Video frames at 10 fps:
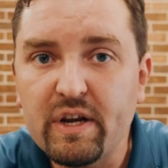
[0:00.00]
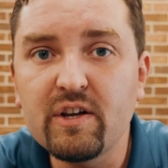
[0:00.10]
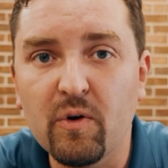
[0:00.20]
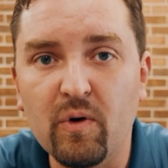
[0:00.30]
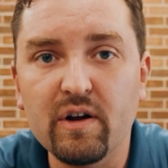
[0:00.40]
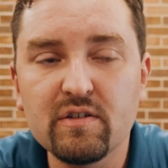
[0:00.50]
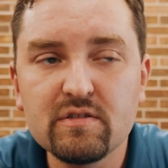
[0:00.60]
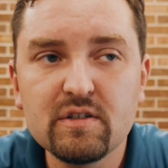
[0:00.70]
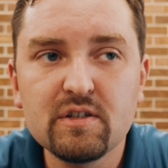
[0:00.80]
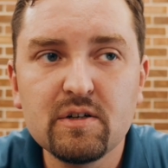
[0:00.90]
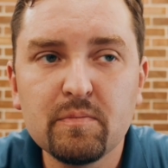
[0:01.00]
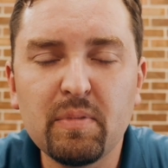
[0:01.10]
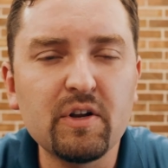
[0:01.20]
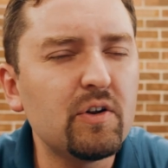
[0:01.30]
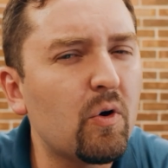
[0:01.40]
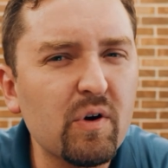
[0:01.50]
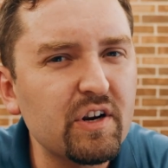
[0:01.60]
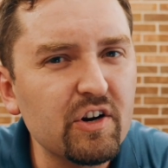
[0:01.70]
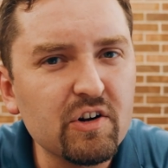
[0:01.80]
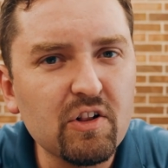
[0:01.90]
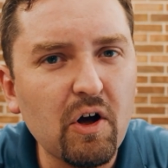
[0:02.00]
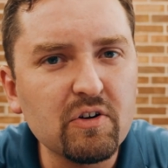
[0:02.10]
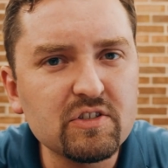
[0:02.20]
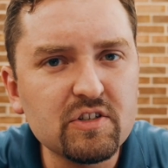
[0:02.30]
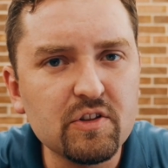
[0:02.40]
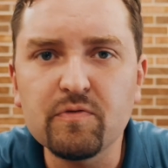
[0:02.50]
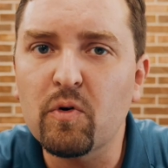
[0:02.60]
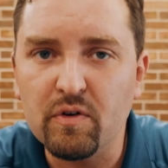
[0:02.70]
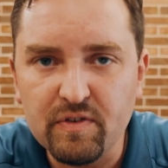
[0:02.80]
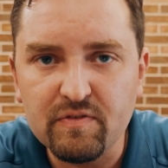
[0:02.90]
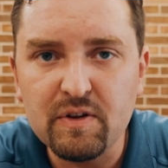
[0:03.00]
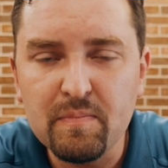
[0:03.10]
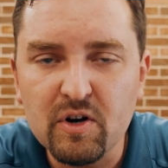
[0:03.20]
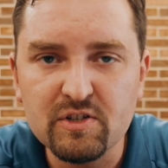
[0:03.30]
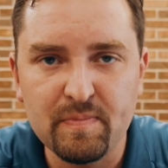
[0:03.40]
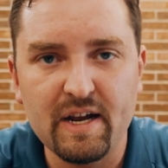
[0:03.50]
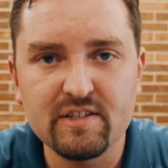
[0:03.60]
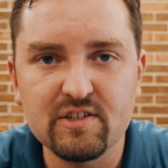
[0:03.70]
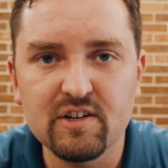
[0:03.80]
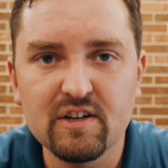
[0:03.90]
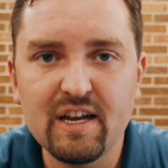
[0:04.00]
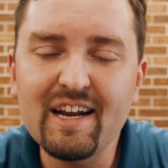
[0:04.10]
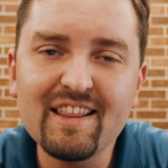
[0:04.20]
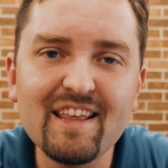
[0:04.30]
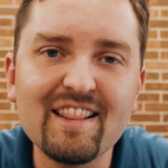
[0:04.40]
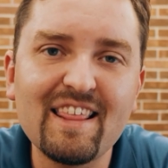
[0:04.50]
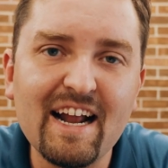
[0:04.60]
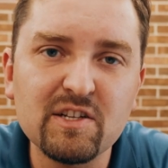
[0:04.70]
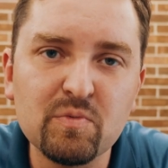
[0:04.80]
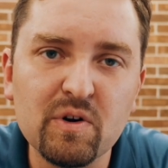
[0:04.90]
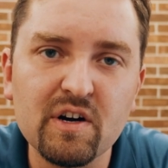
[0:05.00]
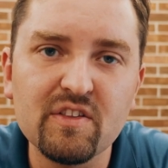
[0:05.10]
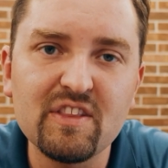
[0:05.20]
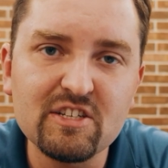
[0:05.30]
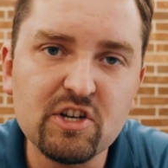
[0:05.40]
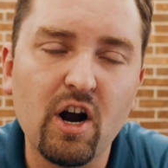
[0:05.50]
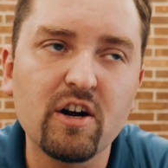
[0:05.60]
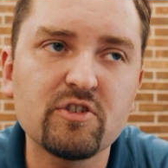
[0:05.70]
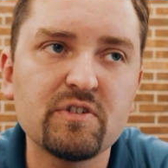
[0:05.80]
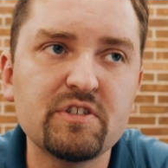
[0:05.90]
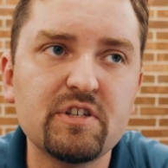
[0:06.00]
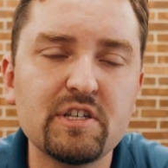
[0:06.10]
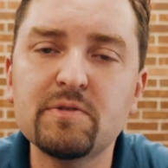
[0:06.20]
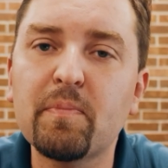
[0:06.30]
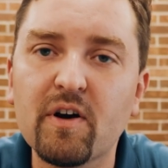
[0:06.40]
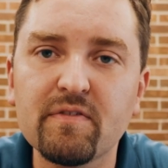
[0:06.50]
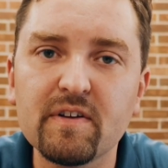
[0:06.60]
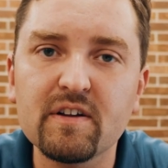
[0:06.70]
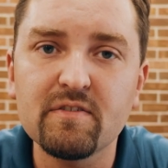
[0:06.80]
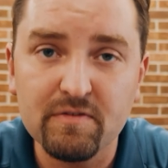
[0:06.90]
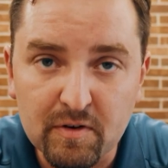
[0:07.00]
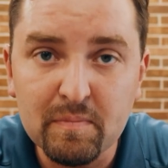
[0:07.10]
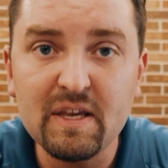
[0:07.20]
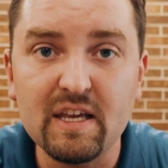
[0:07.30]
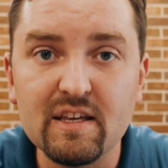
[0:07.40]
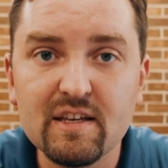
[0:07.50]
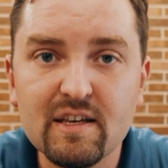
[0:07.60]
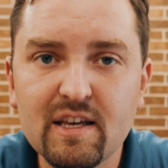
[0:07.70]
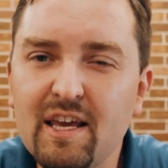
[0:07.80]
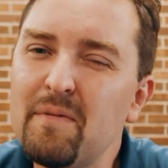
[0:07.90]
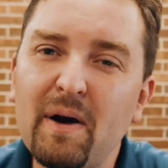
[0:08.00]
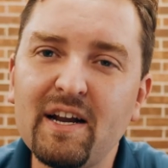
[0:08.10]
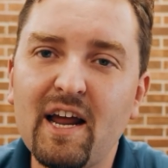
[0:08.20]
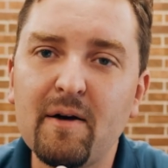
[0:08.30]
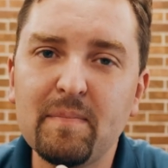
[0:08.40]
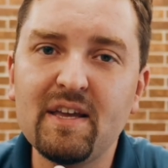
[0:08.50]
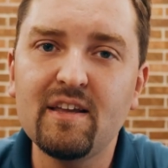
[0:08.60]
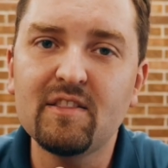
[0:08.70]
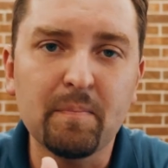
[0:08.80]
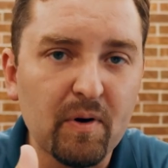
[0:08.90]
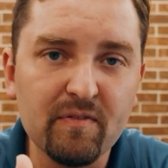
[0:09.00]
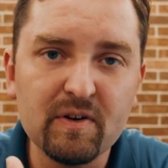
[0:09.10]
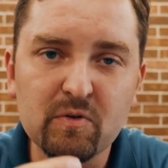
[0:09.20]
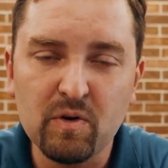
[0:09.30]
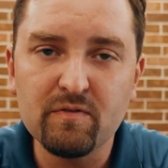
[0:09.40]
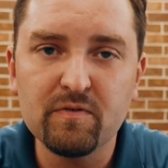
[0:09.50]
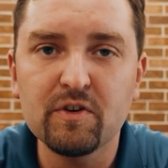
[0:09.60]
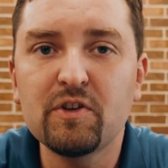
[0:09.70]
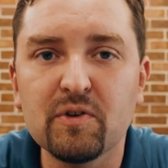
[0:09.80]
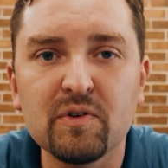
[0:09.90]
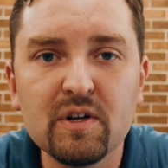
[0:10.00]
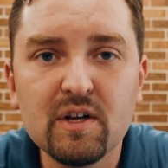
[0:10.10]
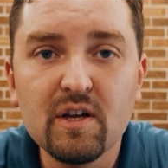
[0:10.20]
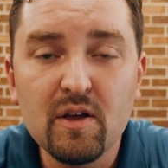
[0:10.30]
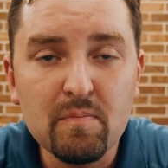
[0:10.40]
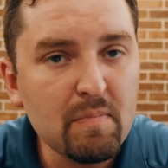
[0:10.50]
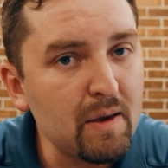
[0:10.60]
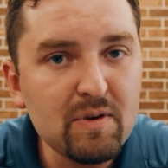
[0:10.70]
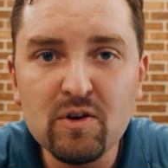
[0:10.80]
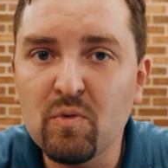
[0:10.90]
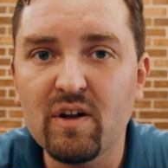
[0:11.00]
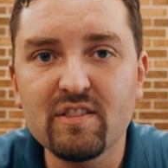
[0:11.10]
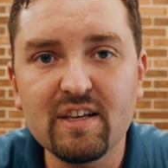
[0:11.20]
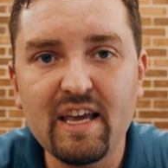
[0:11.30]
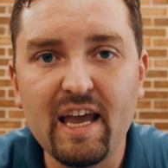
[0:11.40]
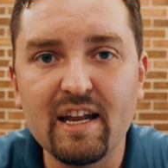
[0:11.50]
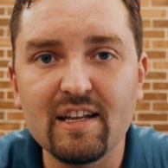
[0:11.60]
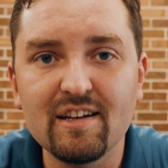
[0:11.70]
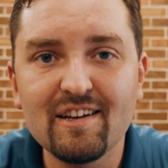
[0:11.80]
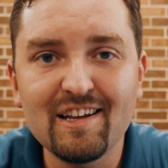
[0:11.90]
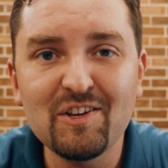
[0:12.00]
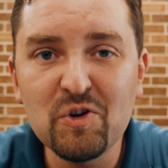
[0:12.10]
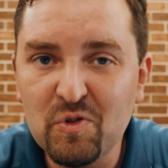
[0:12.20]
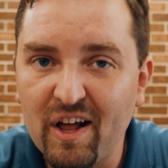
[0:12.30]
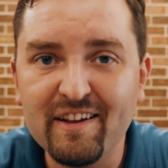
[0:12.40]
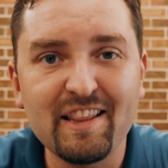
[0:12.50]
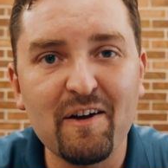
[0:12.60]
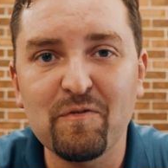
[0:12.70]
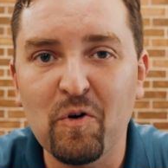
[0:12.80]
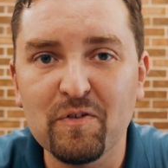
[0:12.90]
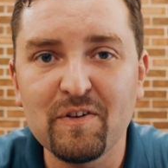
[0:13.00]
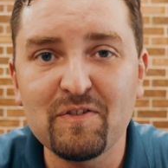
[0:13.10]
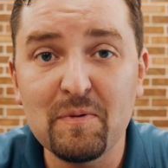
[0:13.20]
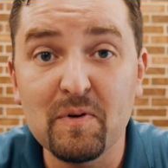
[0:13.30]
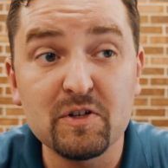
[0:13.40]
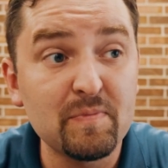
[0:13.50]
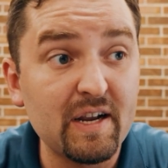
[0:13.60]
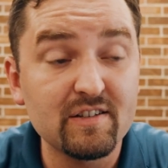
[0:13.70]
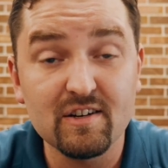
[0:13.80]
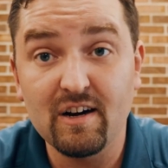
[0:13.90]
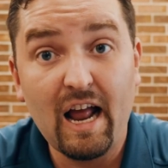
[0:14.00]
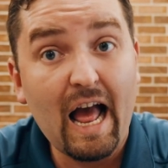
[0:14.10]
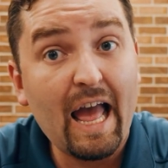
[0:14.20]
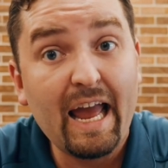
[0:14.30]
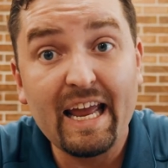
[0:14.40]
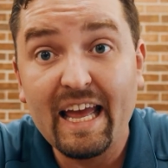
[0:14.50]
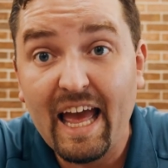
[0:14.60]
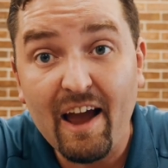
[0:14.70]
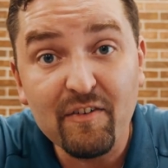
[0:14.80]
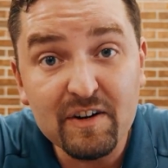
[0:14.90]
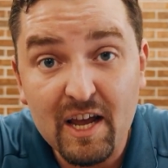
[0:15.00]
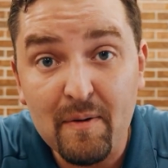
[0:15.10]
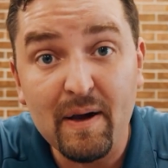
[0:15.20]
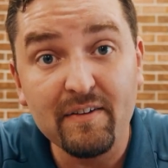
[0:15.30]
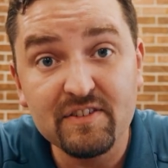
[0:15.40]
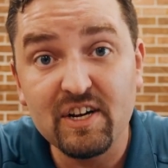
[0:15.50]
recoil, but nowhere near close to the 450 Bushmaster. And I think that's where this cartridge is perfect for me. It might not be the perfect one for you. Maybe you want the Cannon and you like that 450 Bushmaster. Hey, every time I've